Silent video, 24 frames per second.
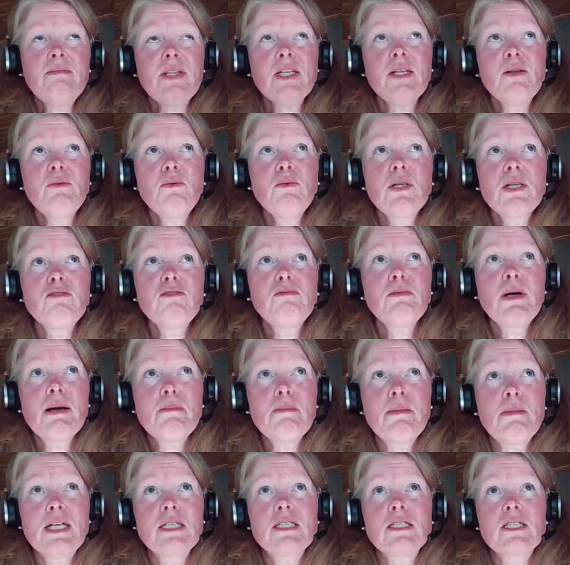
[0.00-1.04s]
one of my
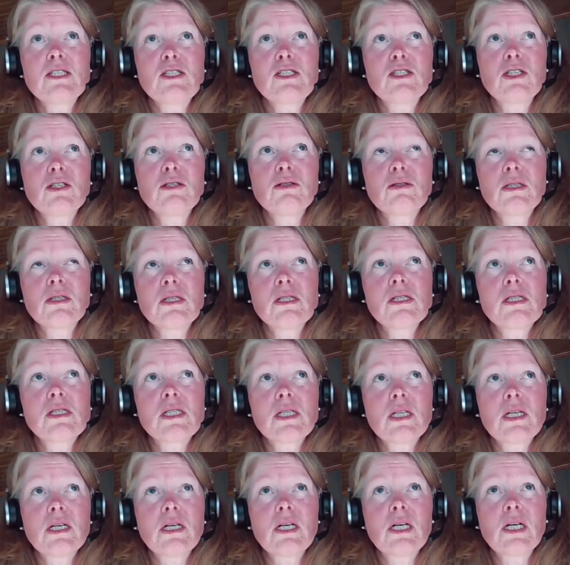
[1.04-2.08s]
master students
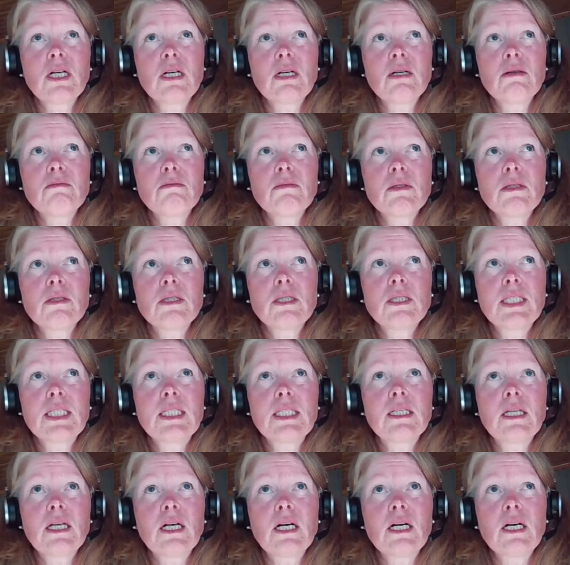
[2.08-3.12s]

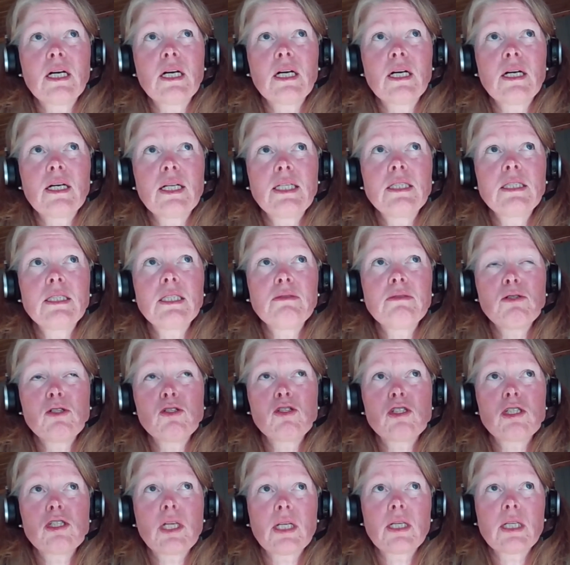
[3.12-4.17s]
did an interview
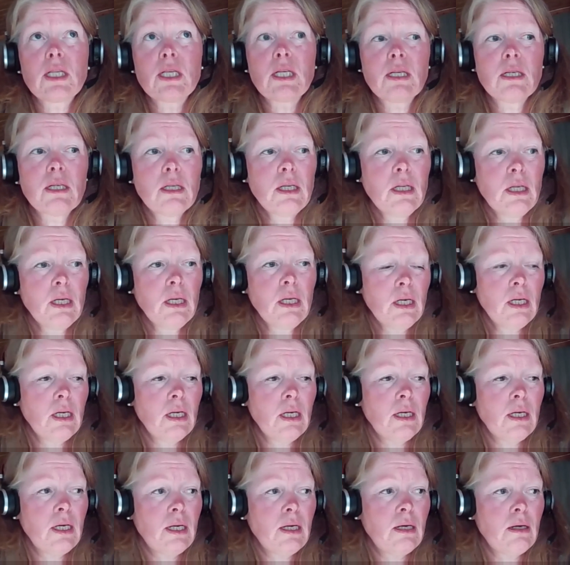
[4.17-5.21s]
study
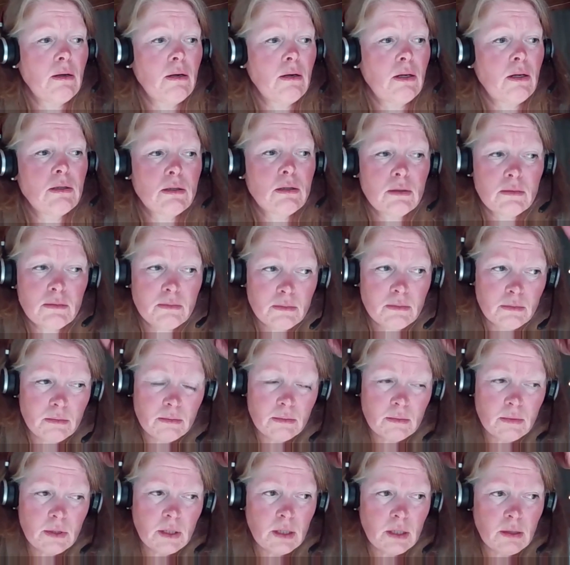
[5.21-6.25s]
on
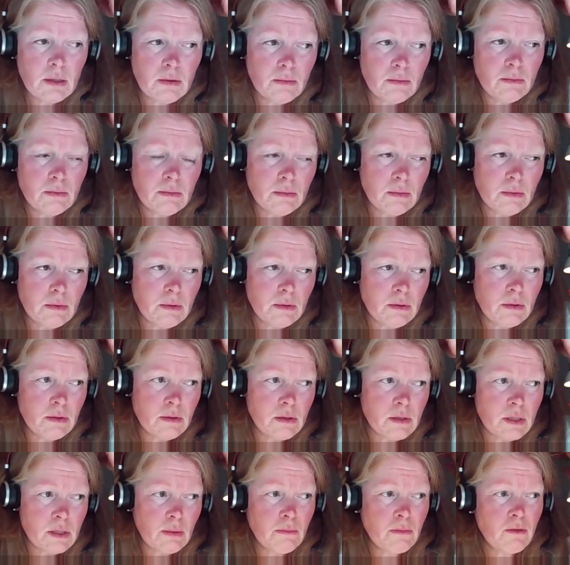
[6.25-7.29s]

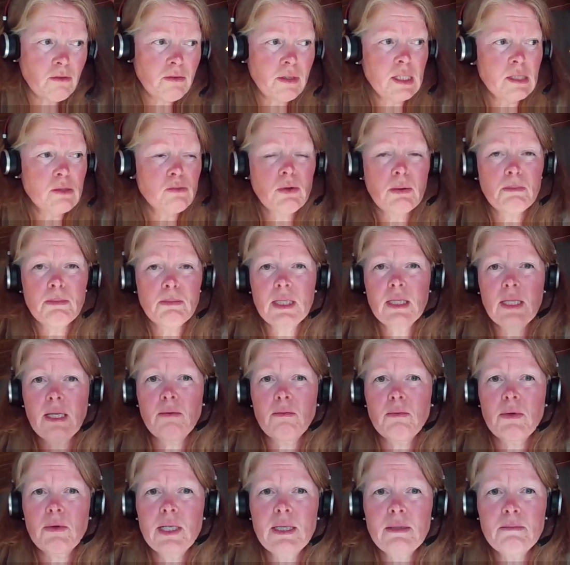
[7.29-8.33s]
some of these women that
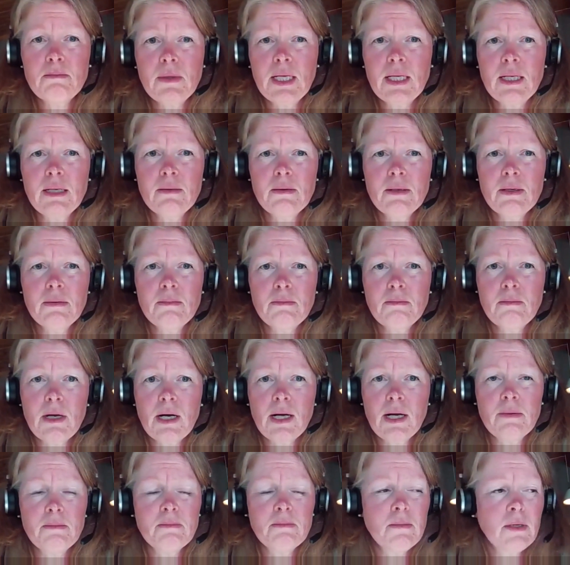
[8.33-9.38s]
were in
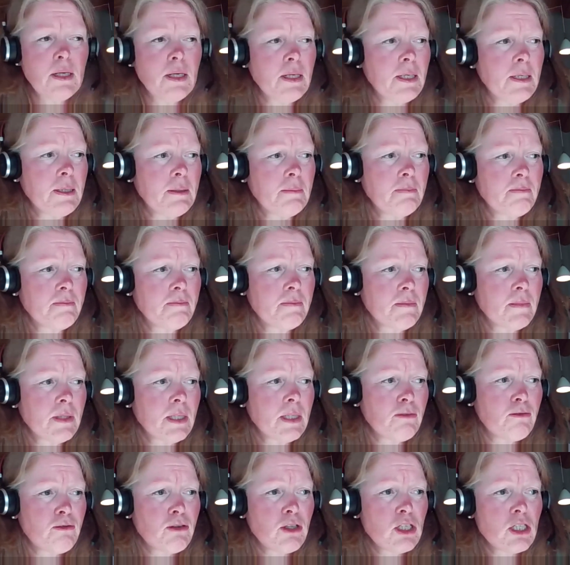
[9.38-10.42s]
my
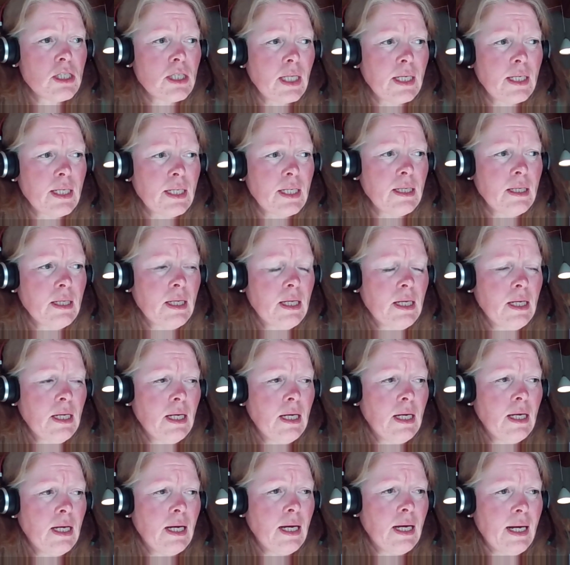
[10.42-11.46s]
the first study,
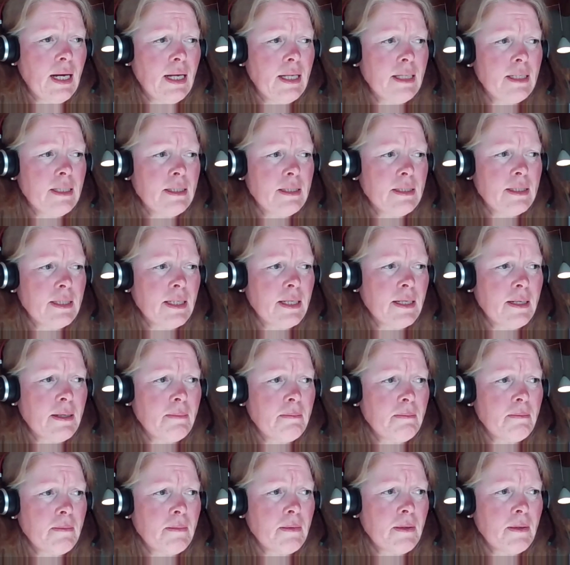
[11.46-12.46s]
and